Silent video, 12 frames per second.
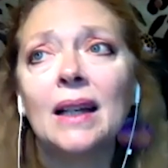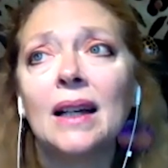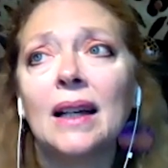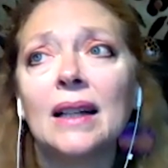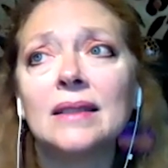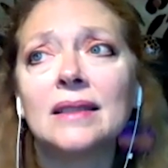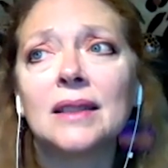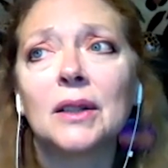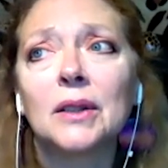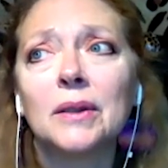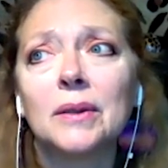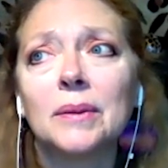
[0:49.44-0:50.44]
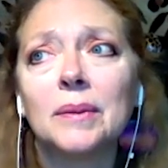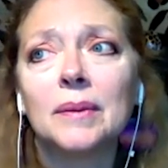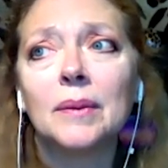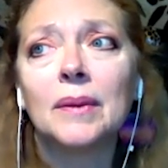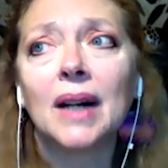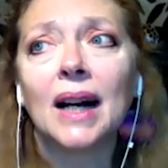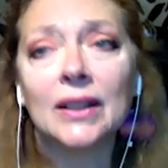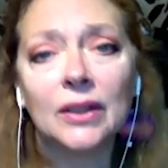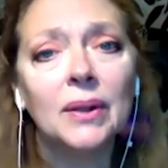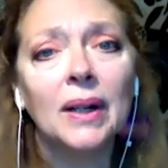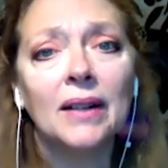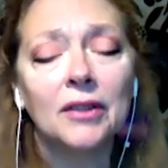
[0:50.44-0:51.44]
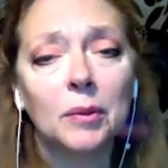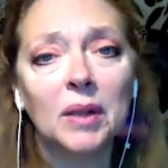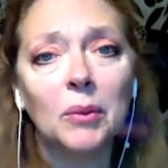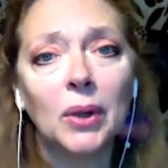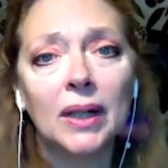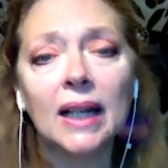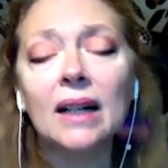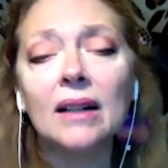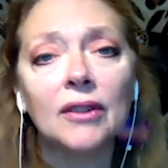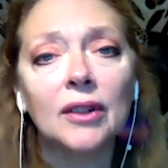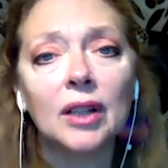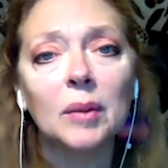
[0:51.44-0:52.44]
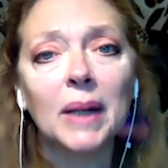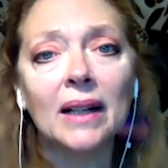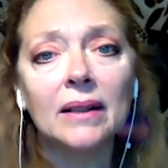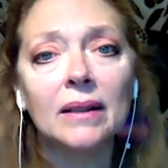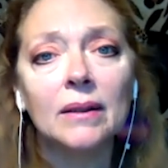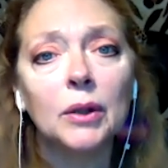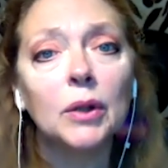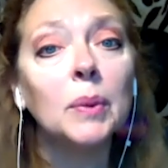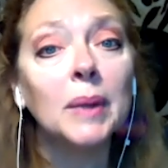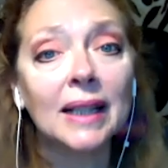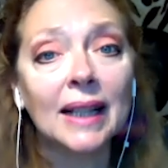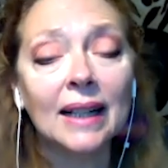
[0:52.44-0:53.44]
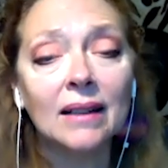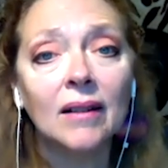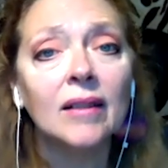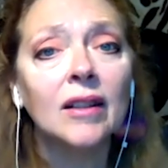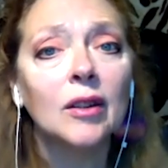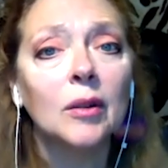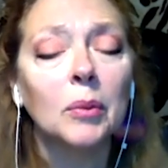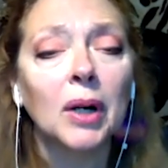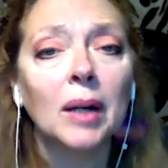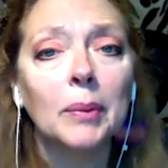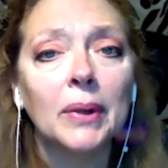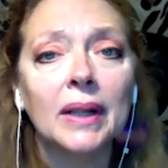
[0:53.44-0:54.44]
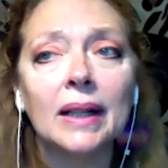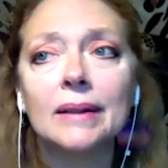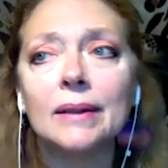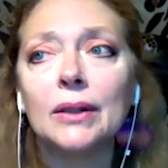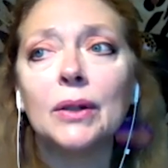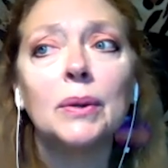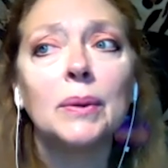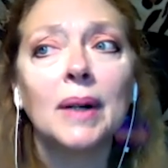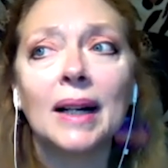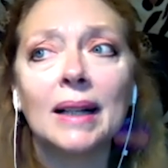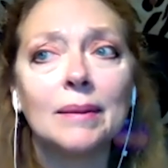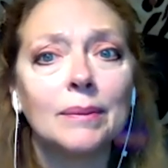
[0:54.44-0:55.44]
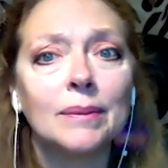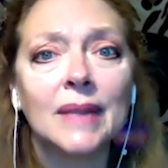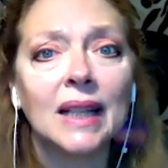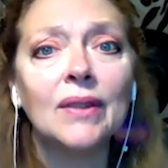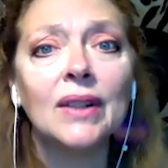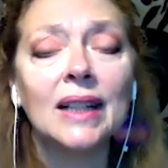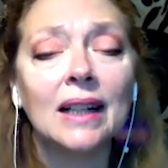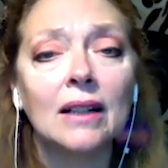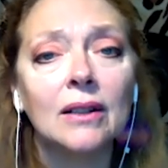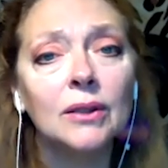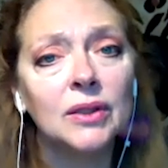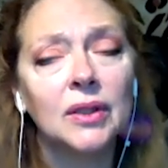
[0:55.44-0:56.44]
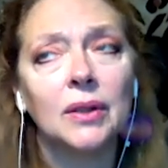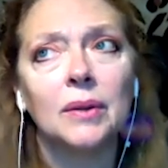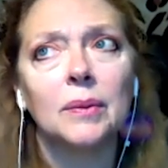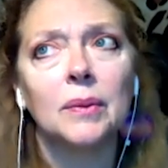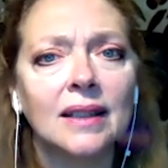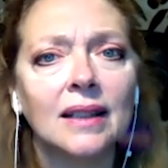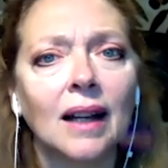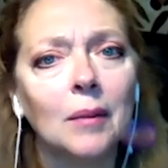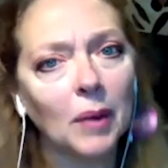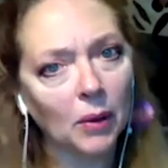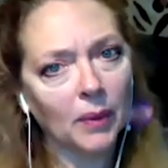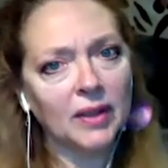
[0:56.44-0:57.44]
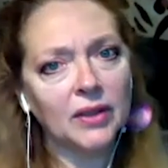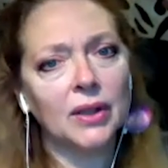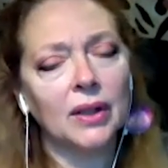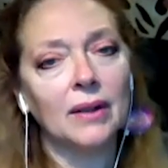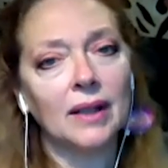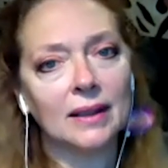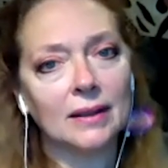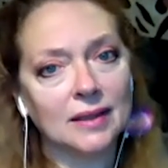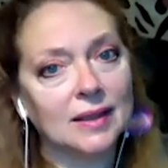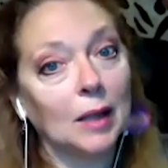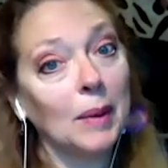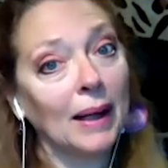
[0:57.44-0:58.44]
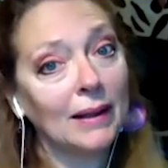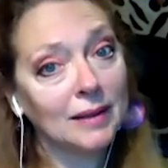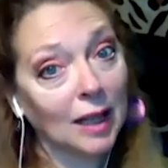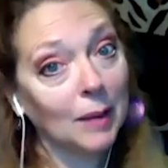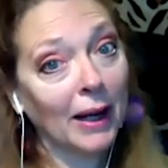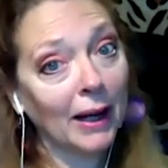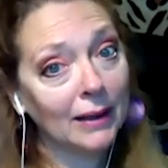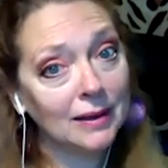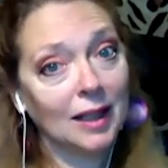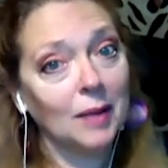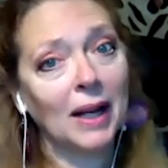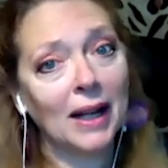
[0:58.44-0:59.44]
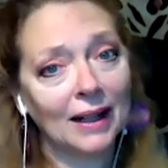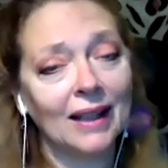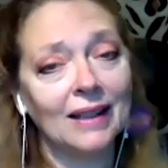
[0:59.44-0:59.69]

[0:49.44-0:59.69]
And so I do have to be more careful about who we let onto the property, who I even get close to. And I'm always, like, stay back, stay back, stay back.